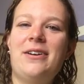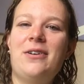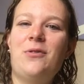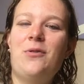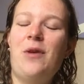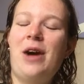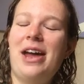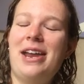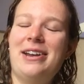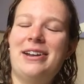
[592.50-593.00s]

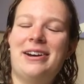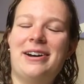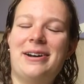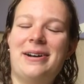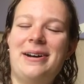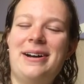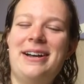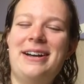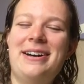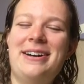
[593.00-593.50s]
when
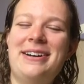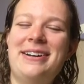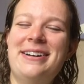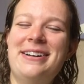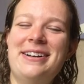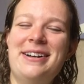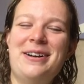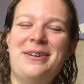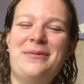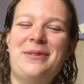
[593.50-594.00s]

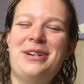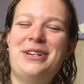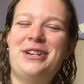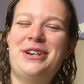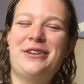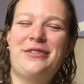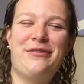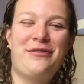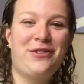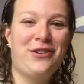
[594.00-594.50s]
when
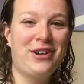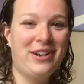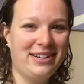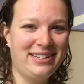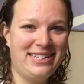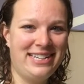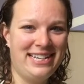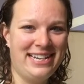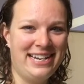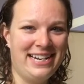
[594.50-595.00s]
you're
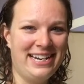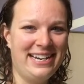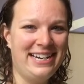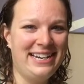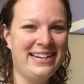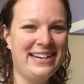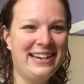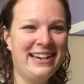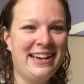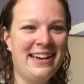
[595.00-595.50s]

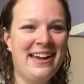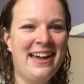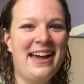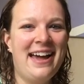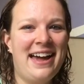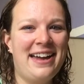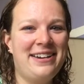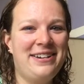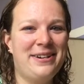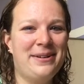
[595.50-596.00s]
14
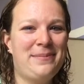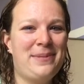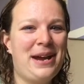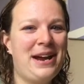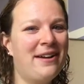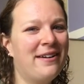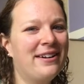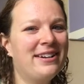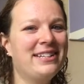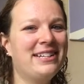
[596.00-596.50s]
and your
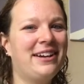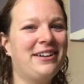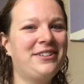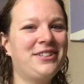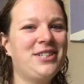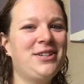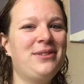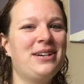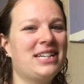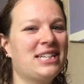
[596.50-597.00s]
parent
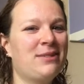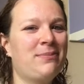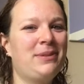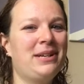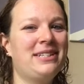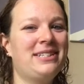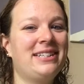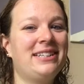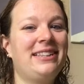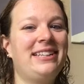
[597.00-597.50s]
tells you
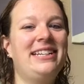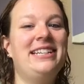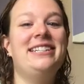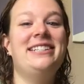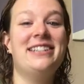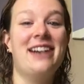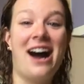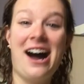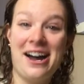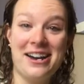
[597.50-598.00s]
explicitly
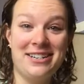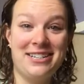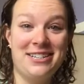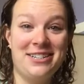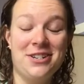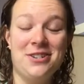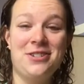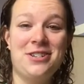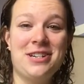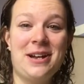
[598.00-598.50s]
not to
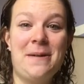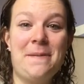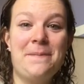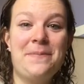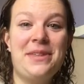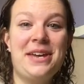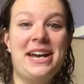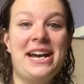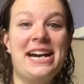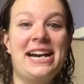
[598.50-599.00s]
do
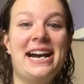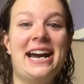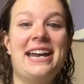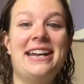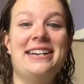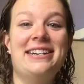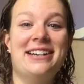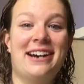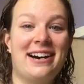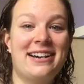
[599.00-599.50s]
something
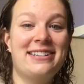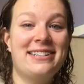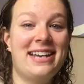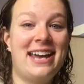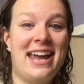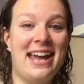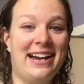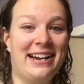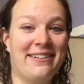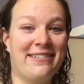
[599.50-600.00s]
and not to
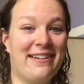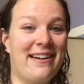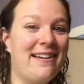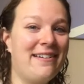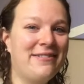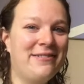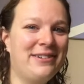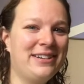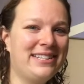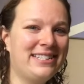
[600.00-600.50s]
hang
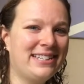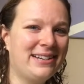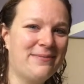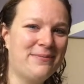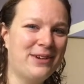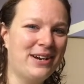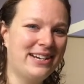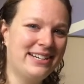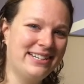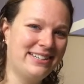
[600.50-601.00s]
around with
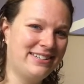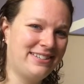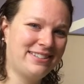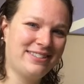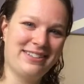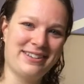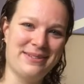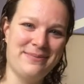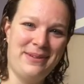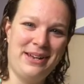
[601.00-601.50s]
someone, it's
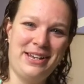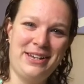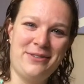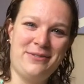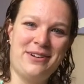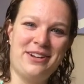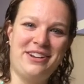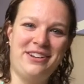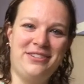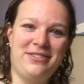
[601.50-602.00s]
just going to make you
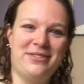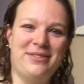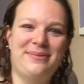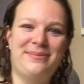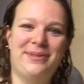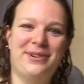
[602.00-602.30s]
want to do it